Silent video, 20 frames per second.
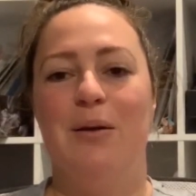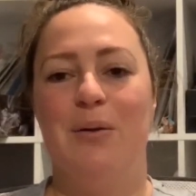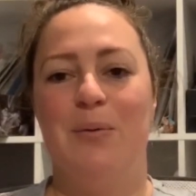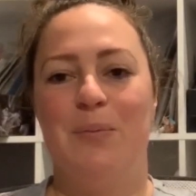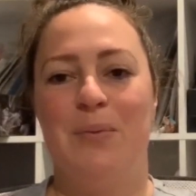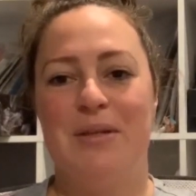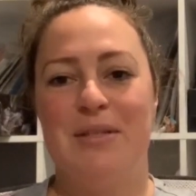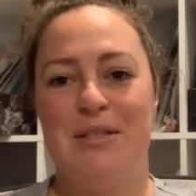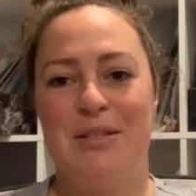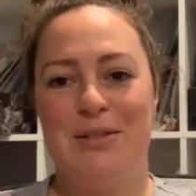
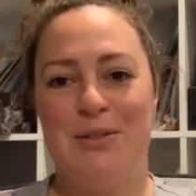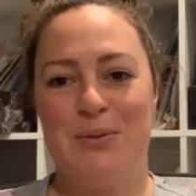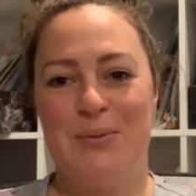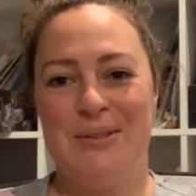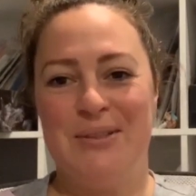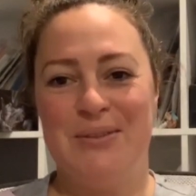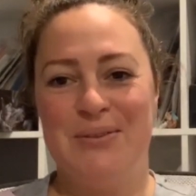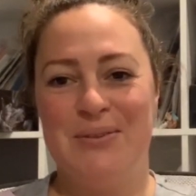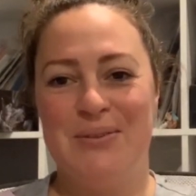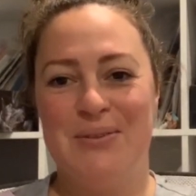my
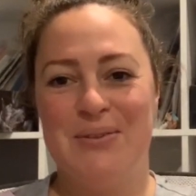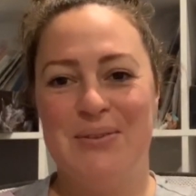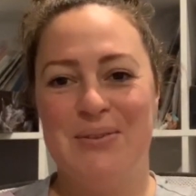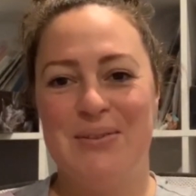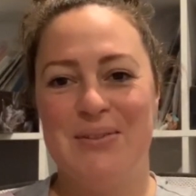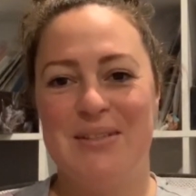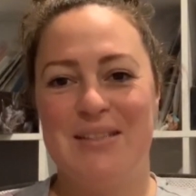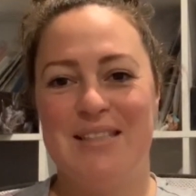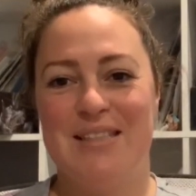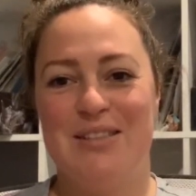sister-in-law
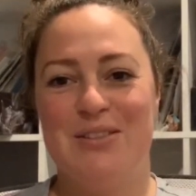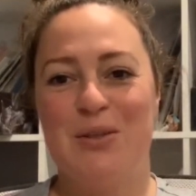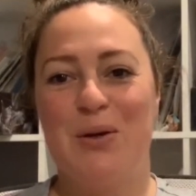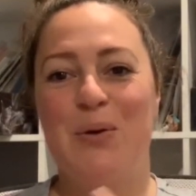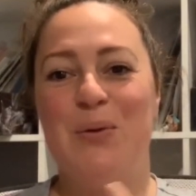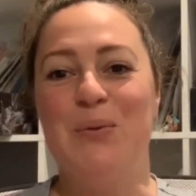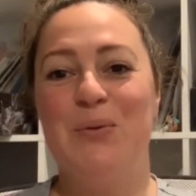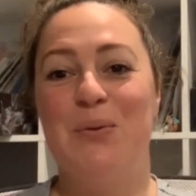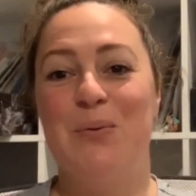told